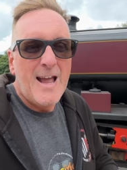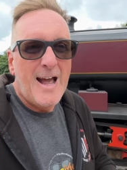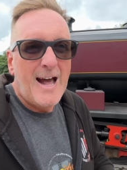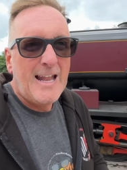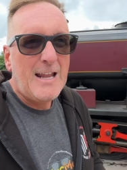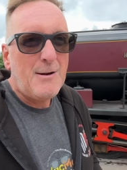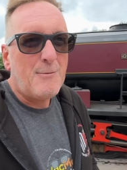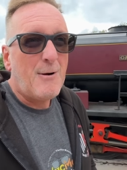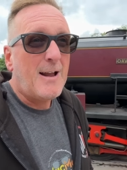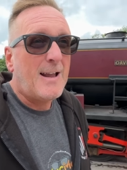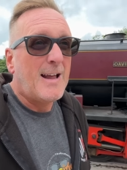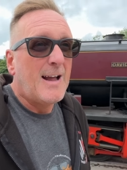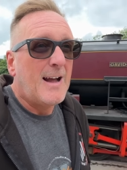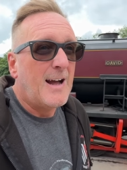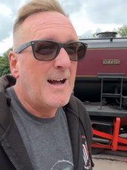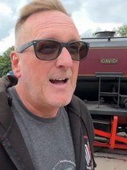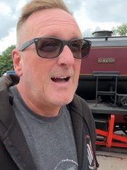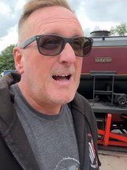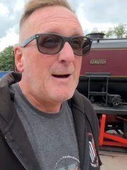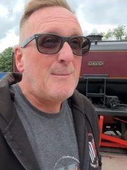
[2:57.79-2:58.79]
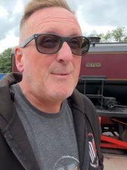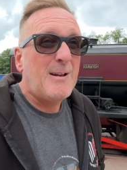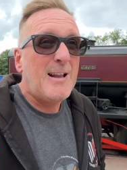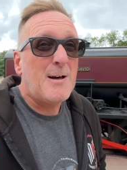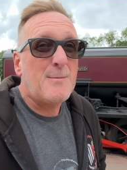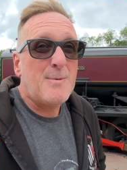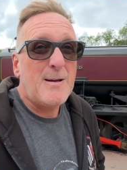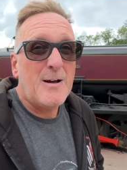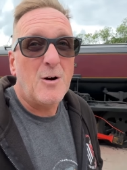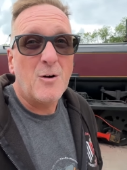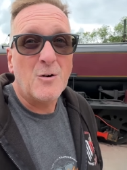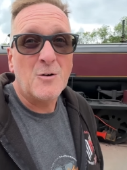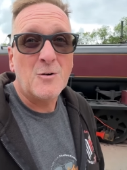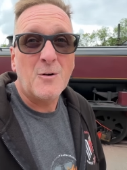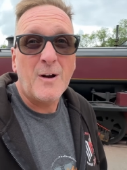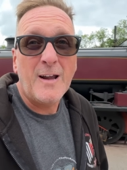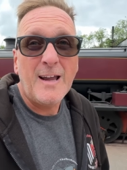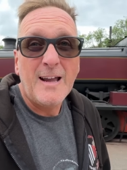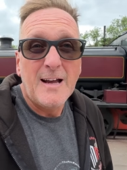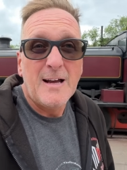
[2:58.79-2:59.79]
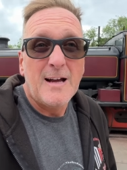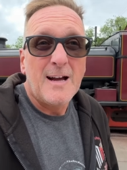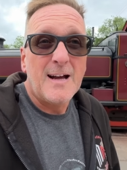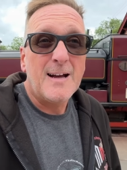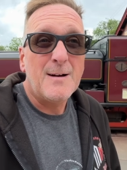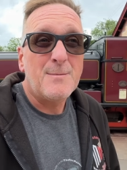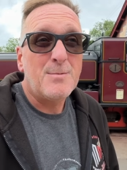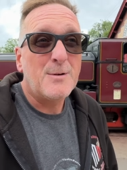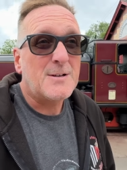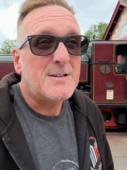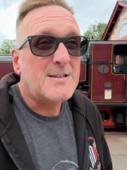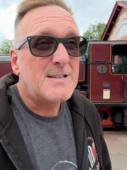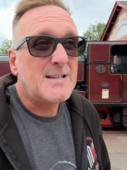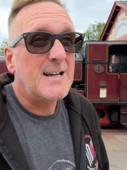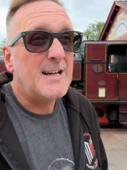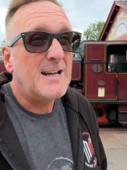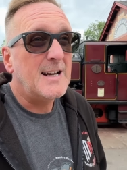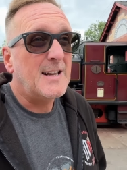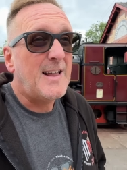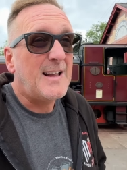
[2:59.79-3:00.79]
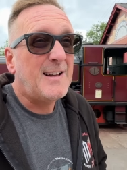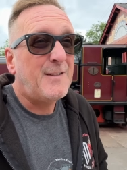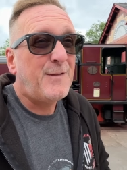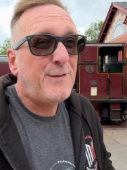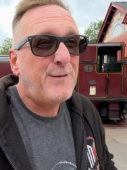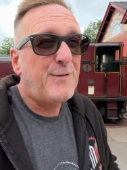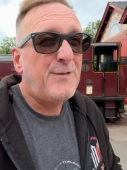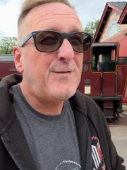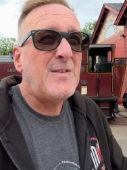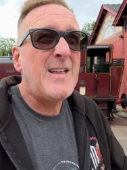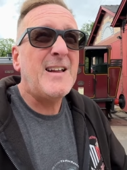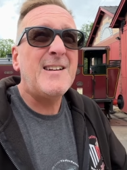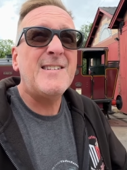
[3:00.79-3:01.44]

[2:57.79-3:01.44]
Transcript: Anyway, uh, I'm a little bit hungry, uh, but uh, they they